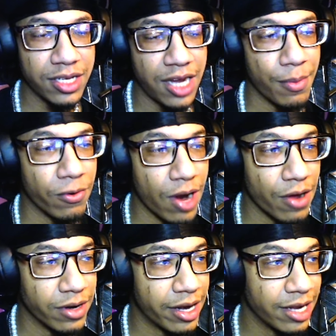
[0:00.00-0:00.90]
came
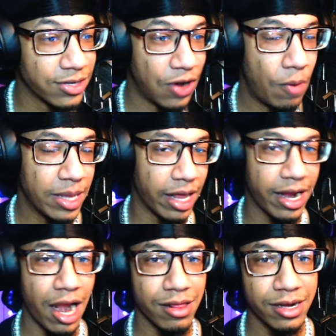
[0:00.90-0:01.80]
around, they saw me, like,
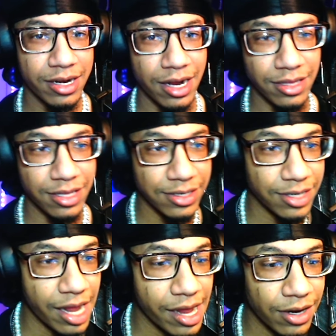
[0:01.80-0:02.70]
kind of looking at this,
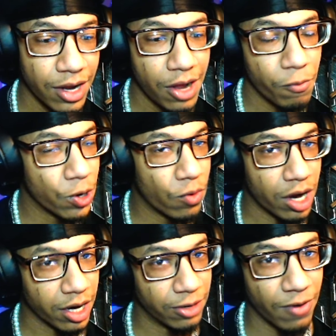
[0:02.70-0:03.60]
and we were
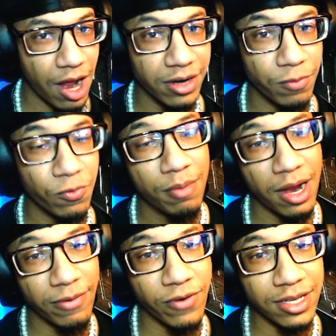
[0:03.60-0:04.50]
walking around, and one of
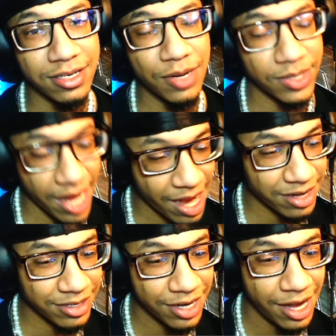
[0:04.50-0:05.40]
my friends, his name is
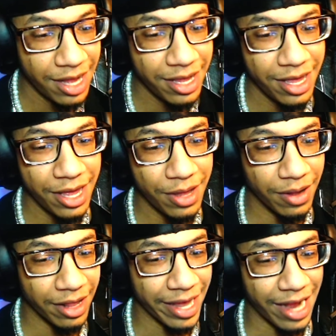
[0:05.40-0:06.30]
Alan,
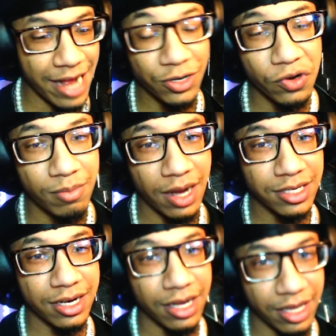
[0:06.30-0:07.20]
like, I told him I was
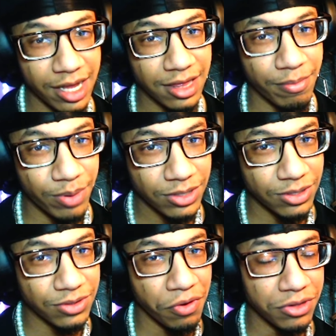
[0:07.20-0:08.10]
going to get the
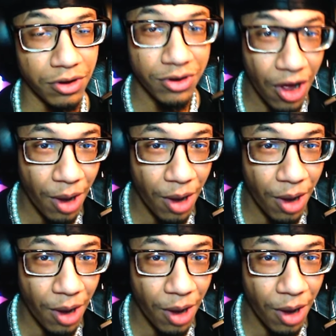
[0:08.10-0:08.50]
Buster Sword. He's like, no,